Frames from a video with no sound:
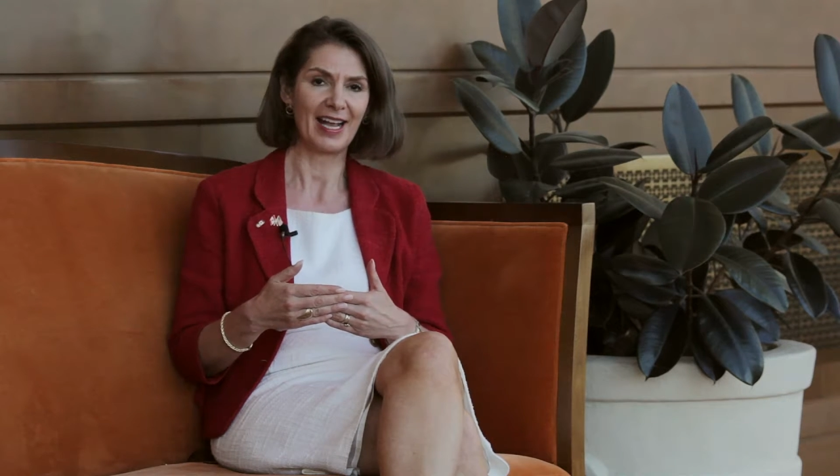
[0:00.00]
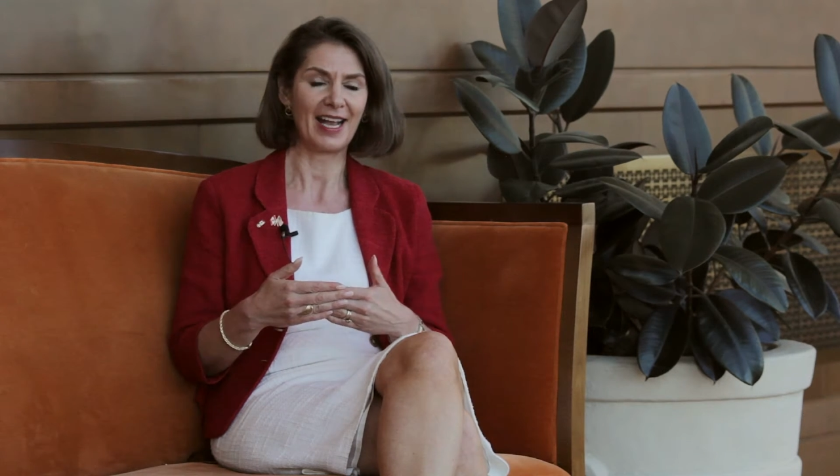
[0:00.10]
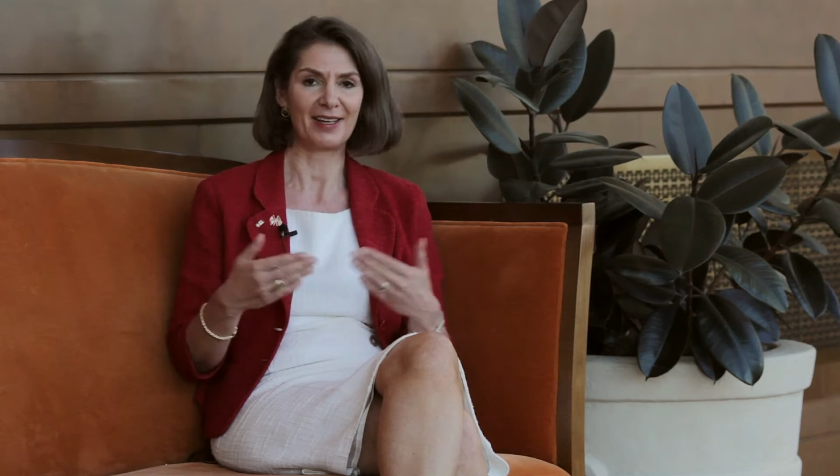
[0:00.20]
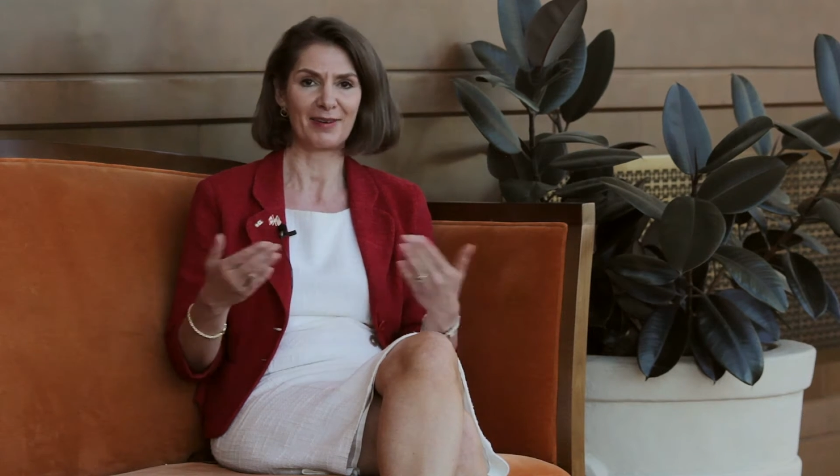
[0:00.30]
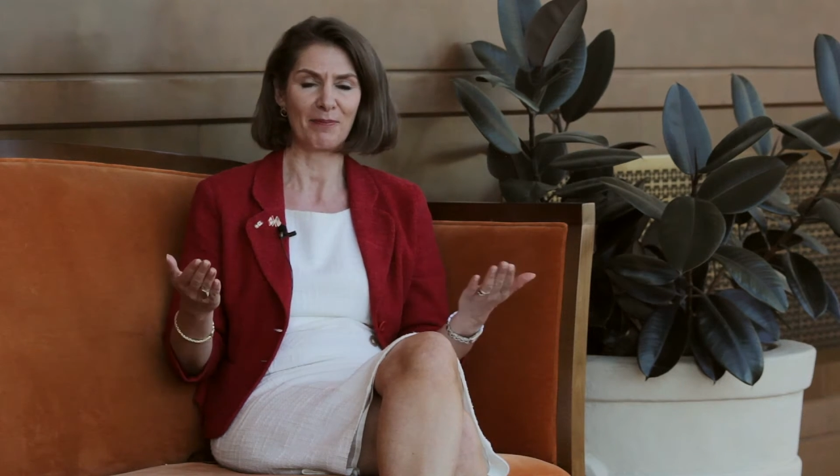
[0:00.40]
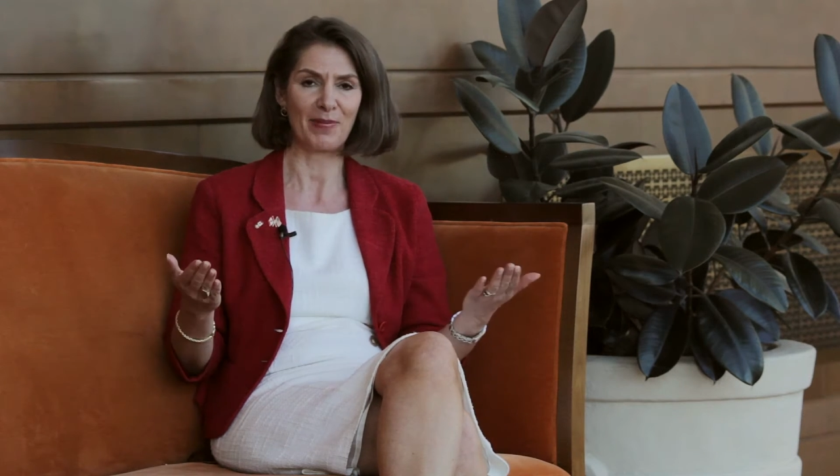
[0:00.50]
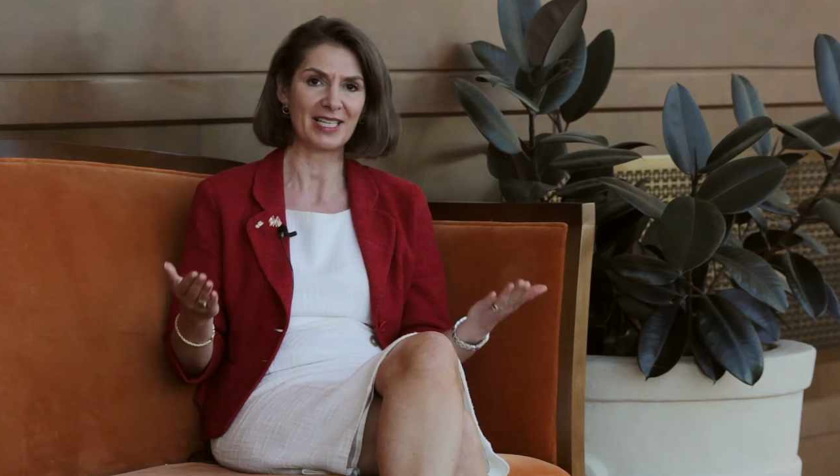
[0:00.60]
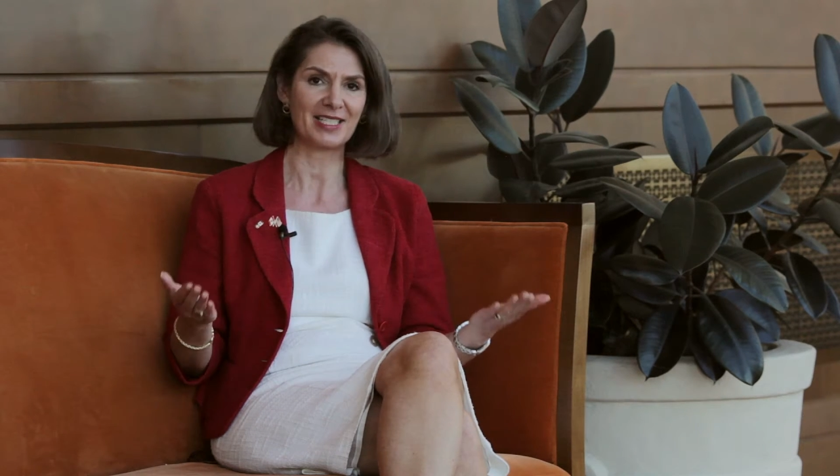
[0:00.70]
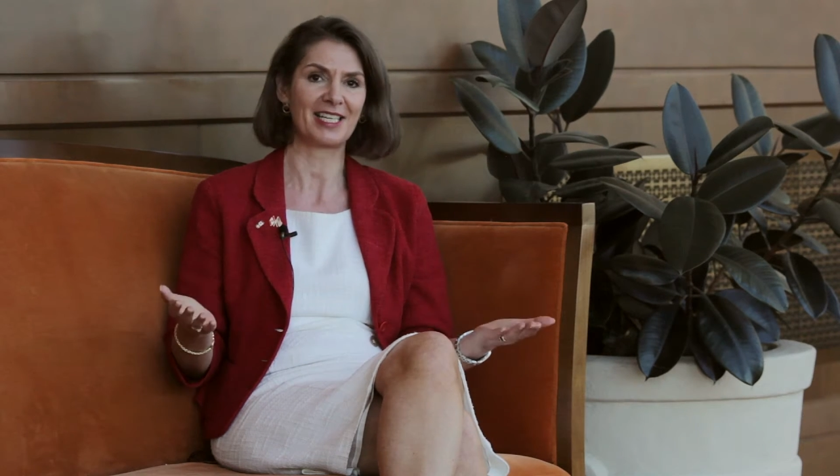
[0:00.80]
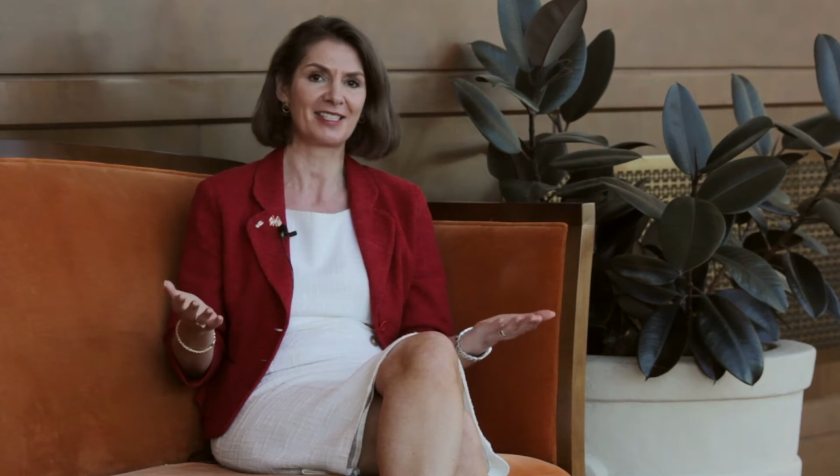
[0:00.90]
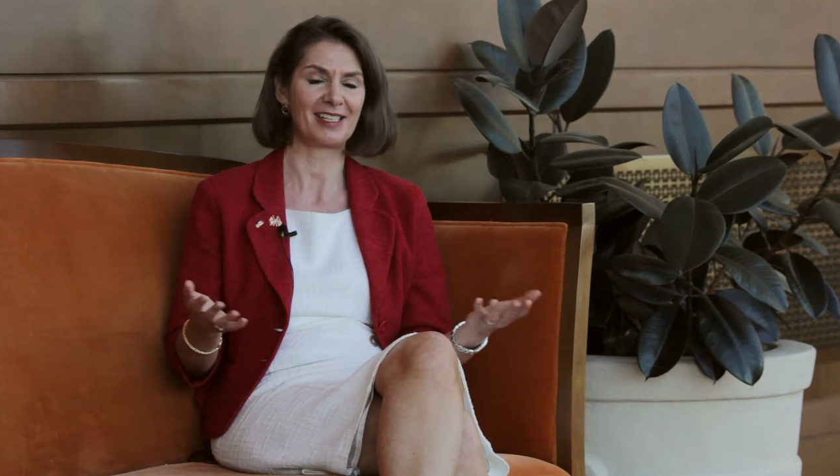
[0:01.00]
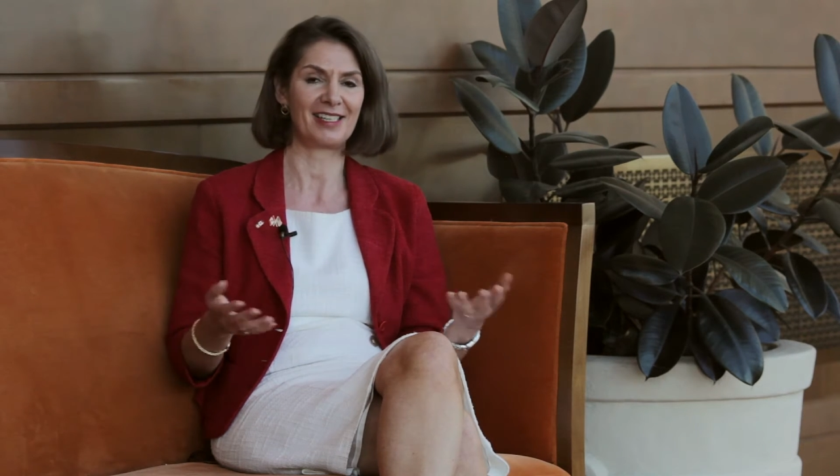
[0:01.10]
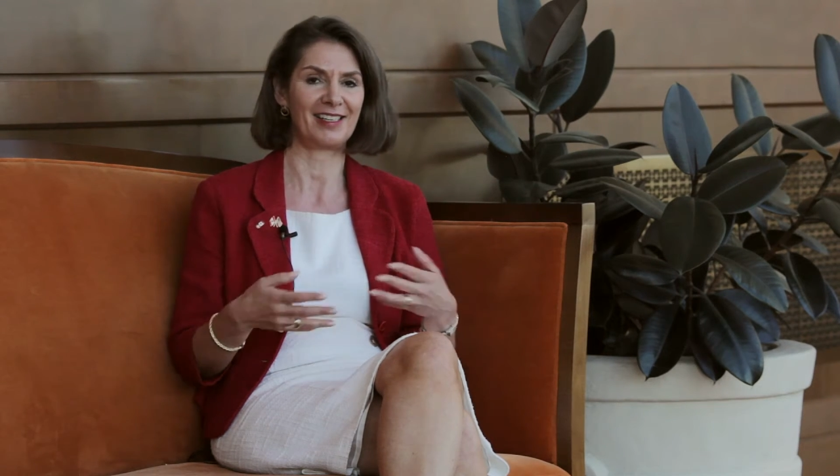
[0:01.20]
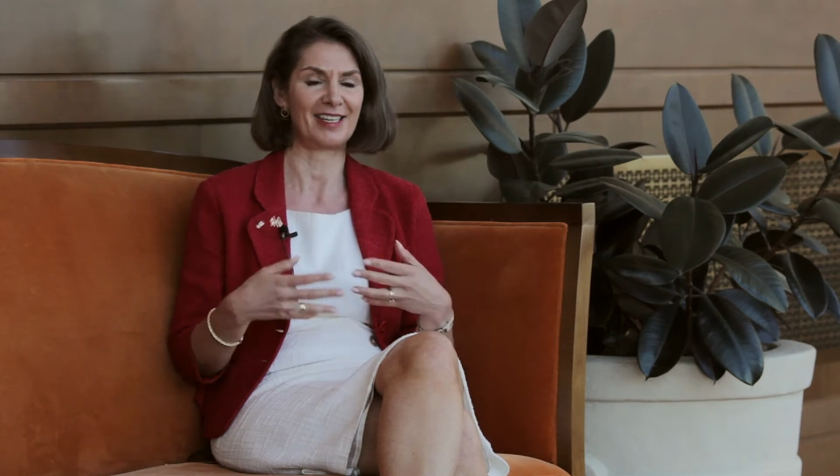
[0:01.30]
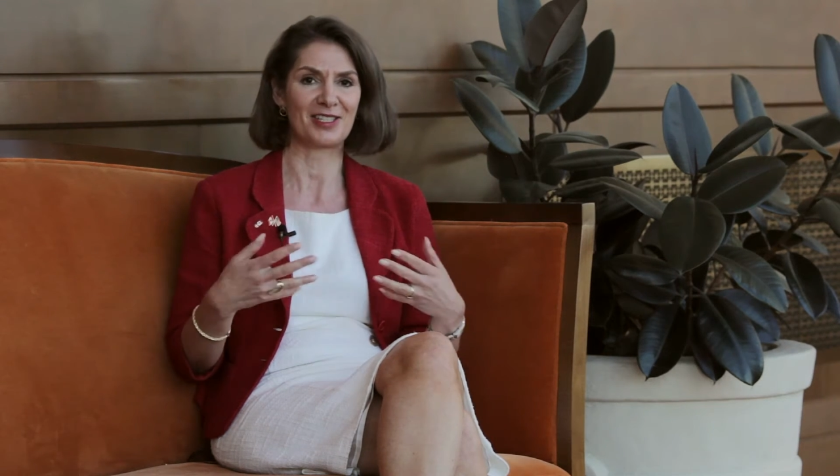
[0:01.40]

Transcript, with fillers: And B sixteen and